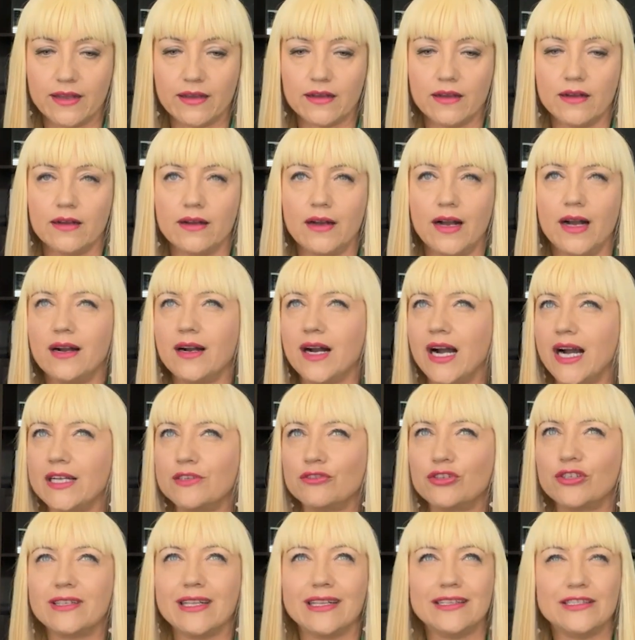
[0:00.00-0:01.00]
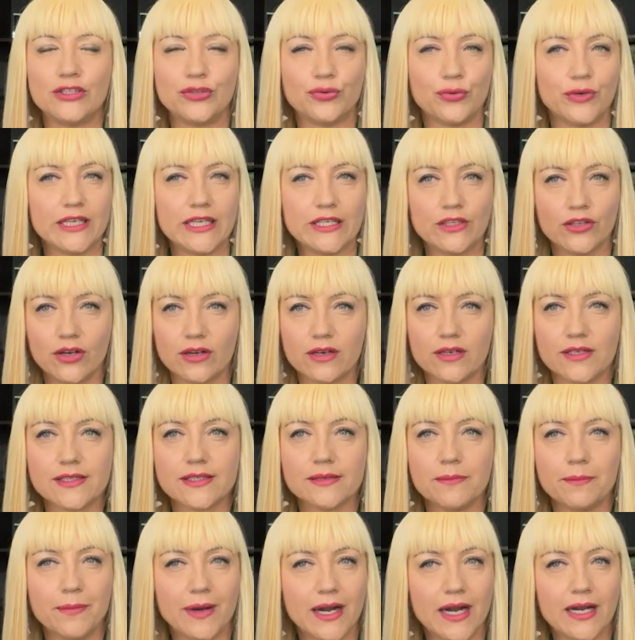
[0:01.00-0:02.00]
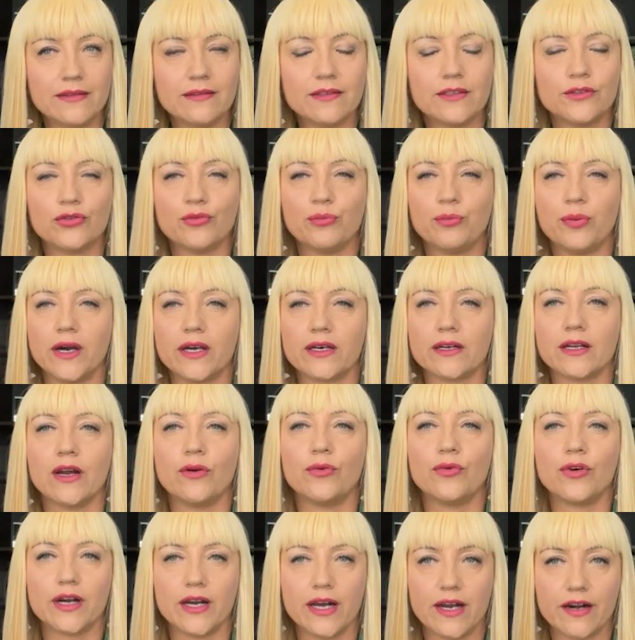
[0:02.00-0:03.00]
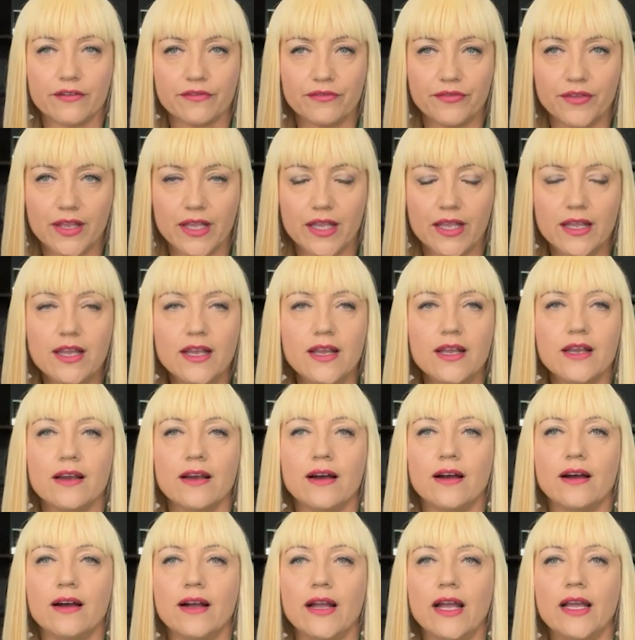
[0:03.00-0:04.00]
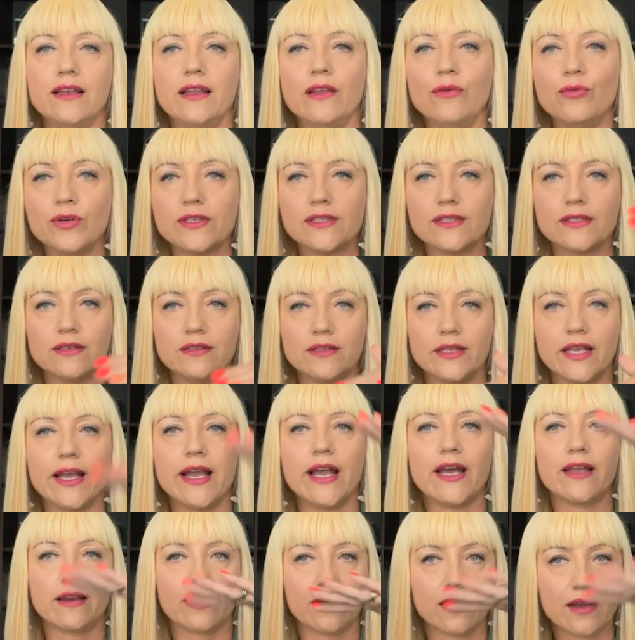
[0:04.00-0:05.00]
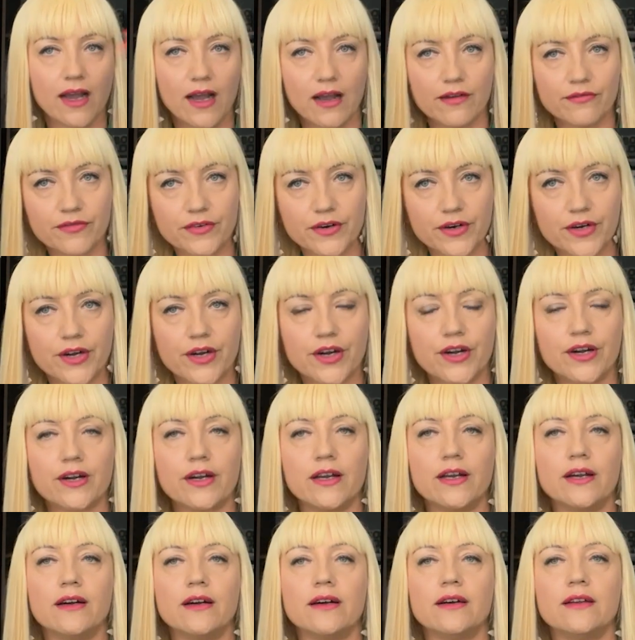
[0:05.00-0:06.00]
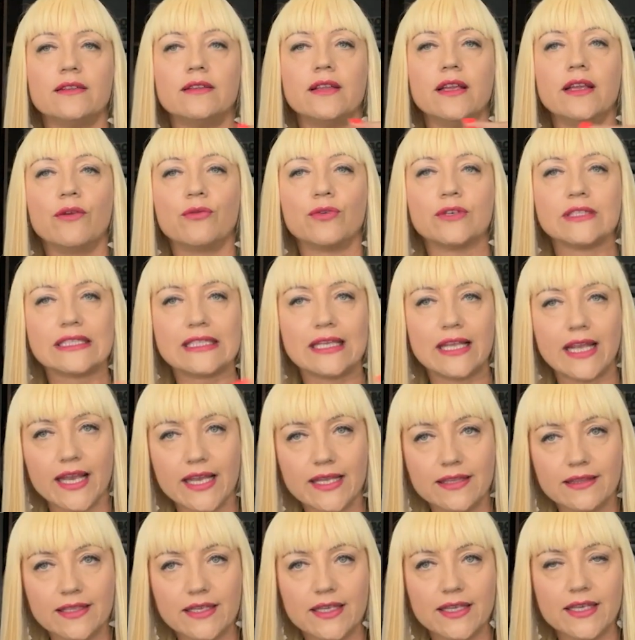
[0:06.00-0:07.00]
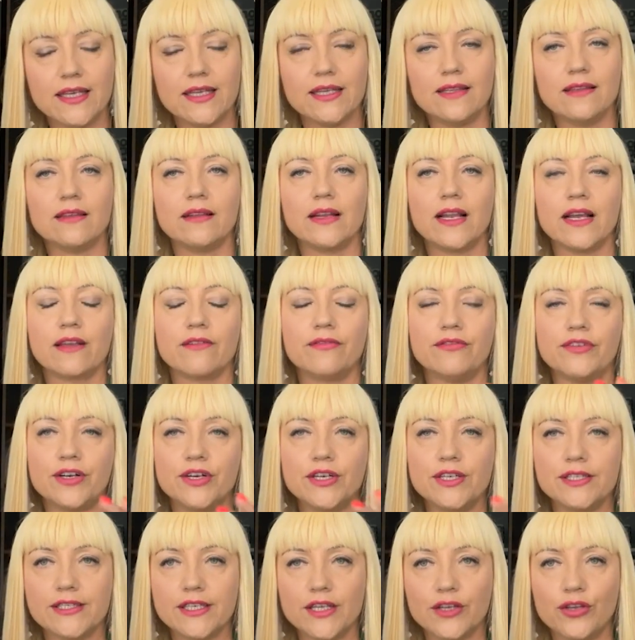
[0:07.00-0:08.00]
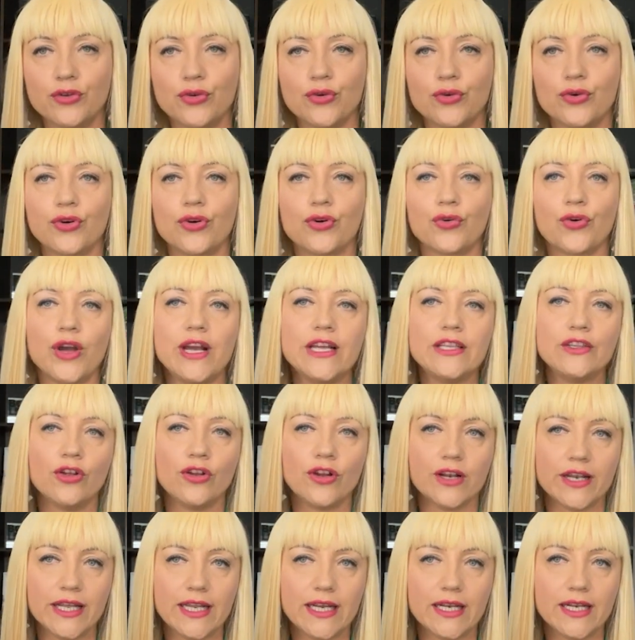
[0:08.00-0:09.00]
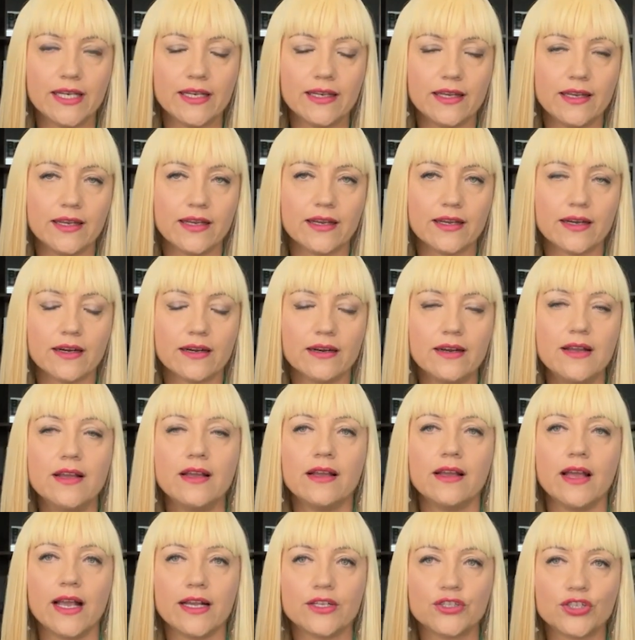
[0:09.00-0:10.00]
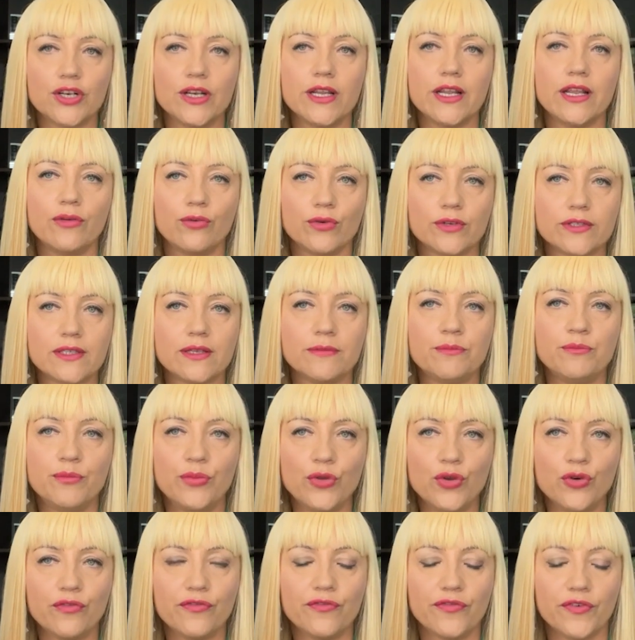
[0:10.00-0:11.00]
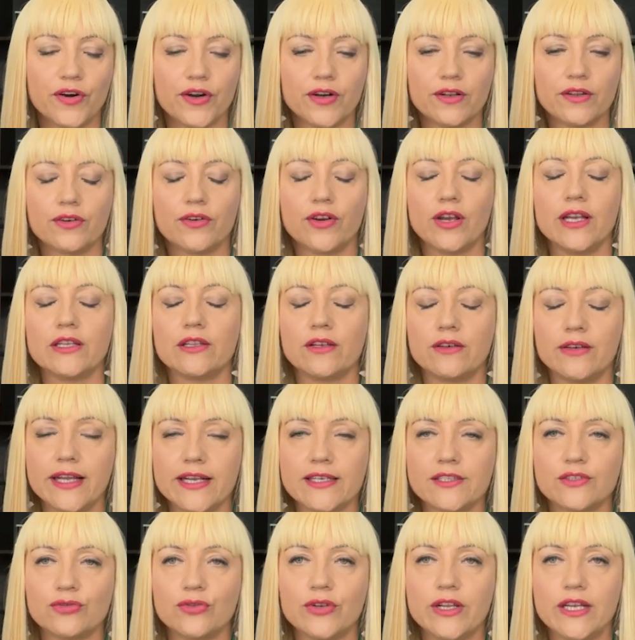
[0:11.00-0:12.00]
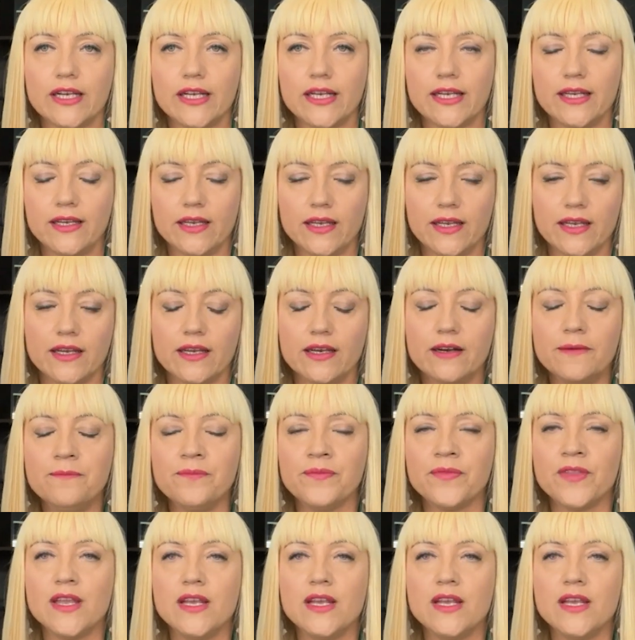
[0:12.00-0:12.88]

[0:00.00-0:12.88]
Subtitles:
$120 a month to park our RV. And they had a cover, it was gated, like very secure, right on Lake Lanier. Actually, it was in Beaufort, right next to Lake Lanier.